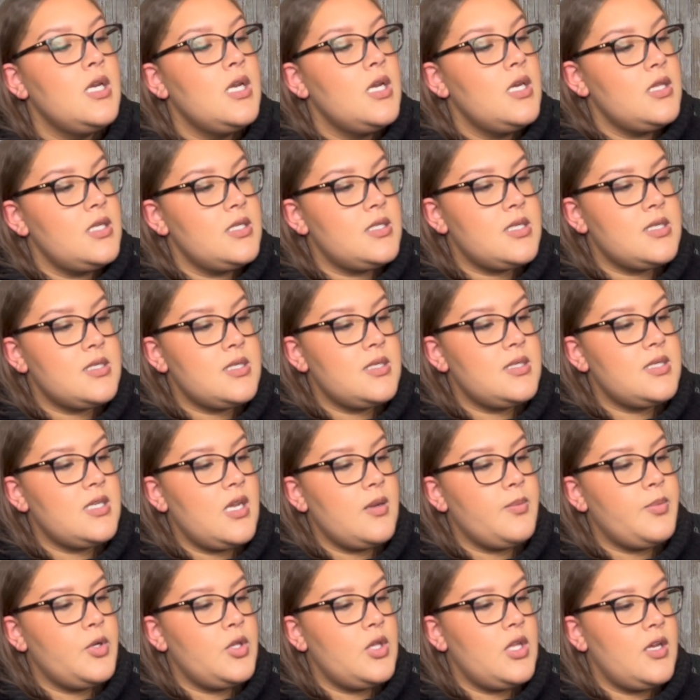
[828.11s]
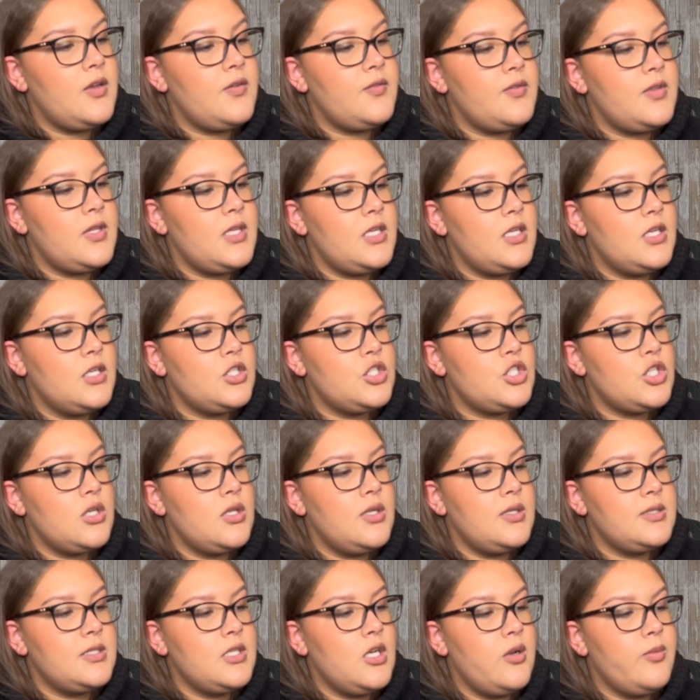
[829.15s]
This is a sample of the
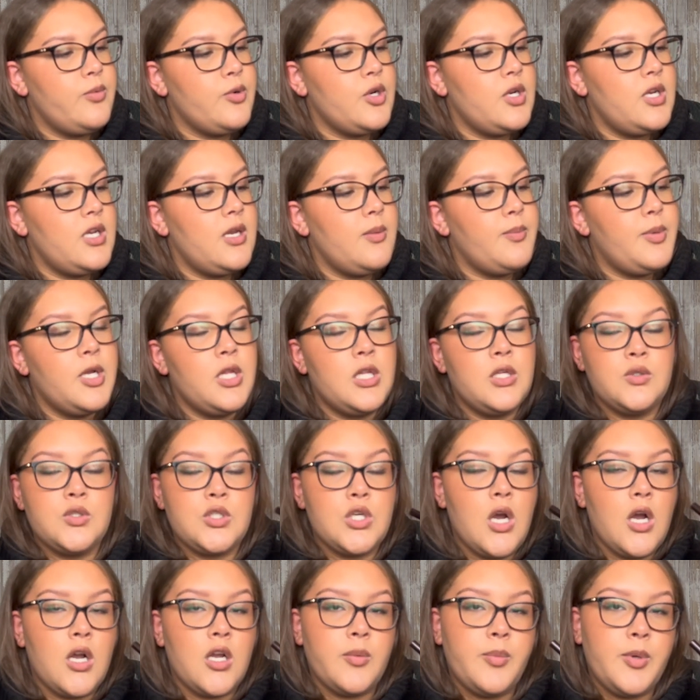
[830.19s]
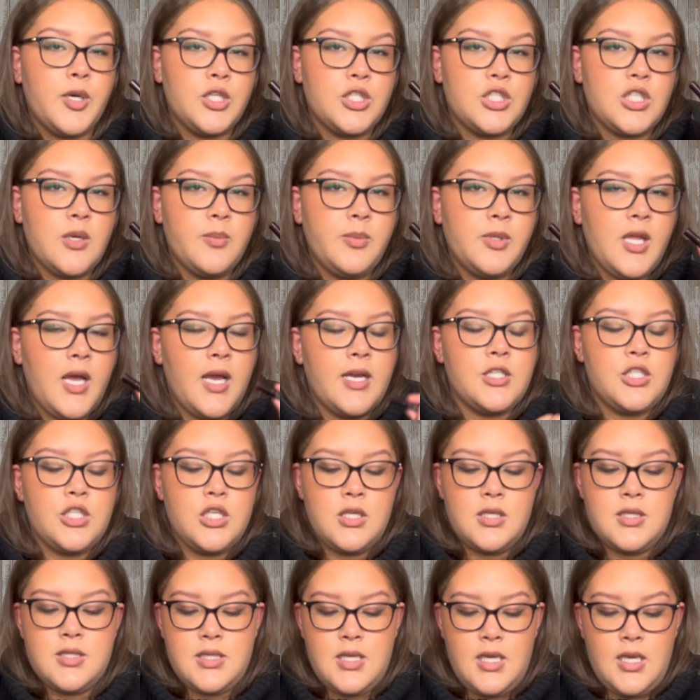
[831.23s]
Charlotte Tilbury Pillow Talk Push-Up
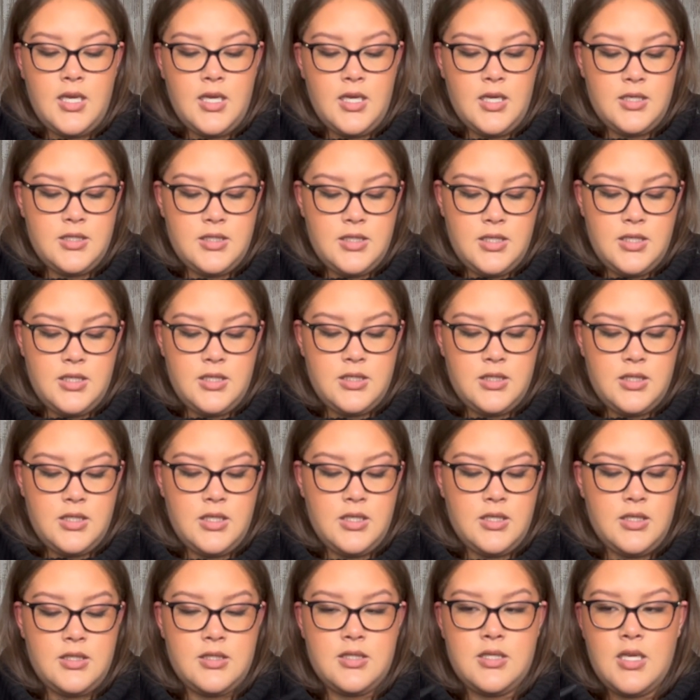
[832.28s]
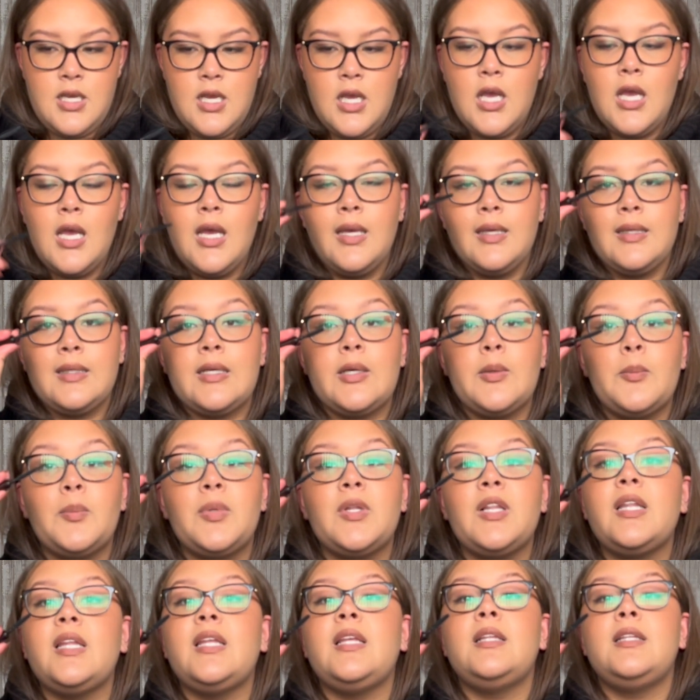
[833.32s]
Lashes, and it is
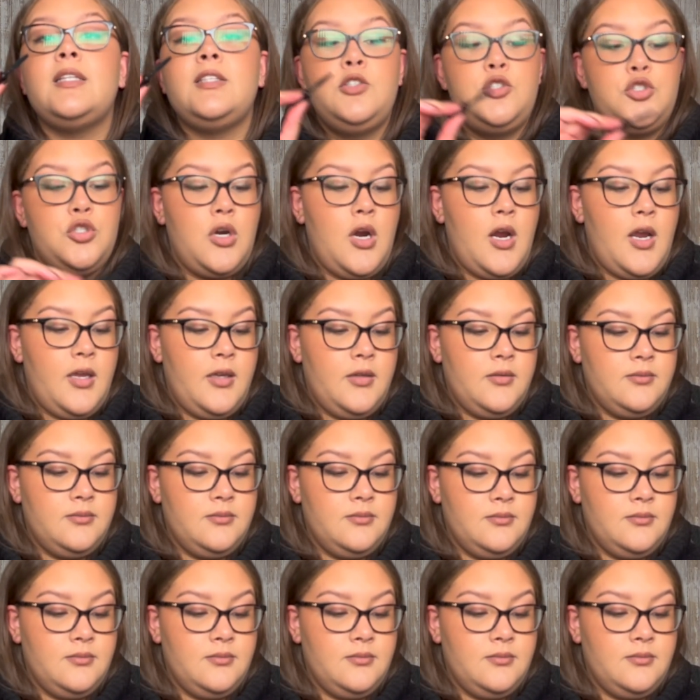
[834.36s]
completely dry.